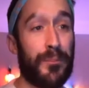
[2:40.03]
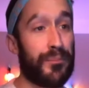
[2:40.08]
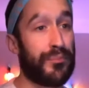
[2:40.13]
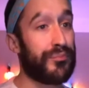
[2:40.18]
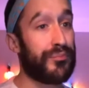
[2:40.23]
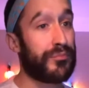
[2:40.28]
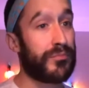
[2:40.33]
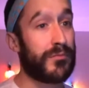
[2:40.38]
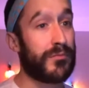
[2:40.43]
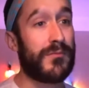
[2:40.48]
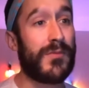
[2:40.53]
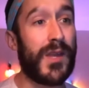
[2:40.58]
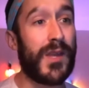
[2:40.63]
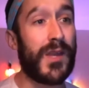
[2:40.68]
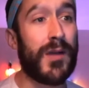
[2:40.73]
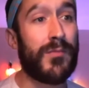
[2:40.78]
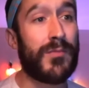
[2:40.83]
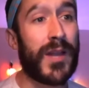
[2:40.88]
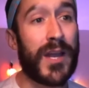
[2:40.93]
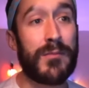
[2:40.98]
So for now,
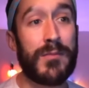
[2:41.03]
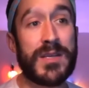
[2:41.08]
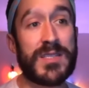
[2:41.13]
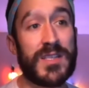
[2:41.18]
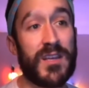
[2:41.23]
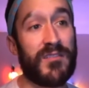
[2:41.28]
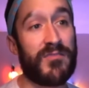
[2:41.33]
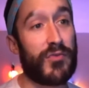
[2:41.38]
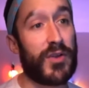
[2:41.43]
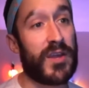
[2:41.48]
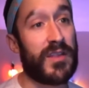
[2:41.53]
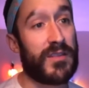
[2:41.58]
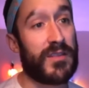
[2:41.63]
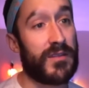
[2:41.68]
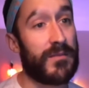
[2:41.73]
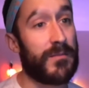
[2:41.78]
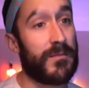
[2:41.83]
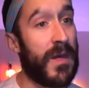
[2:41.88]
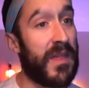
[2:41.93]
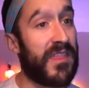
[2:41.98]
I'm letting
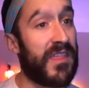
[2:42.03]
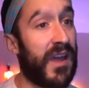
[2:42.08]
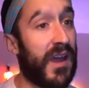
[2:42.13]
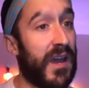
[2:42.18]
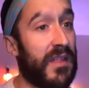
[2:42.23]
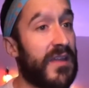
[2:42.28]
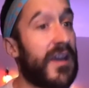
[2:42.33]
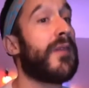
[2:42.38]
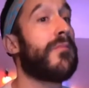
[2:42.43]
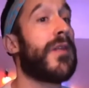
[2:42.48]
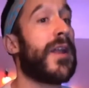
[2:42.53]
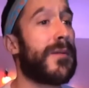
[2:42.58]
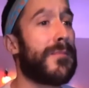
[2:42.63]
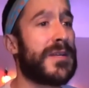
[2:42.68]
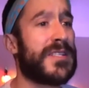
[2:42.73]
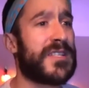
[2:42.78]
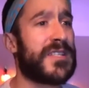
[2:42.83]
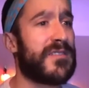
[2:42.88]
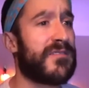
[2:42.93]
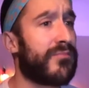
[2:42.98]
myself breathe. I
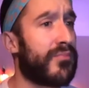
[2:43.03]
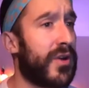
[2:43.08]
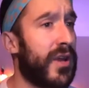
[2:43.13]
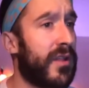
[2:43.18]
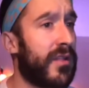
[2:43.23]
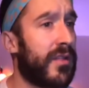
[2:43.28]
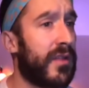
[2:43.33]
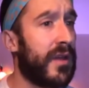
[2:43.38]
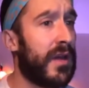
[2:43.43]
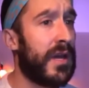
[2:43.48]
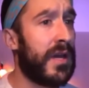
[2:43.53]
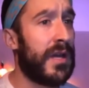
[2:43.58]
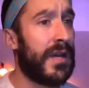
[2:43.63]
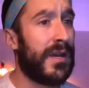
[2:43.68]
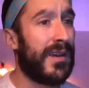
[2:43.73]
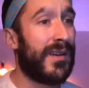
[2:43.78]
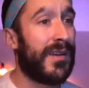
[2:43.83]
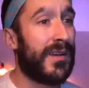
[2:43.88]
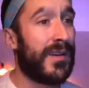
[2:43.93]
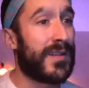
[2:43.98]
think I'm letting
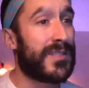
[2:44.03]
myself breathe.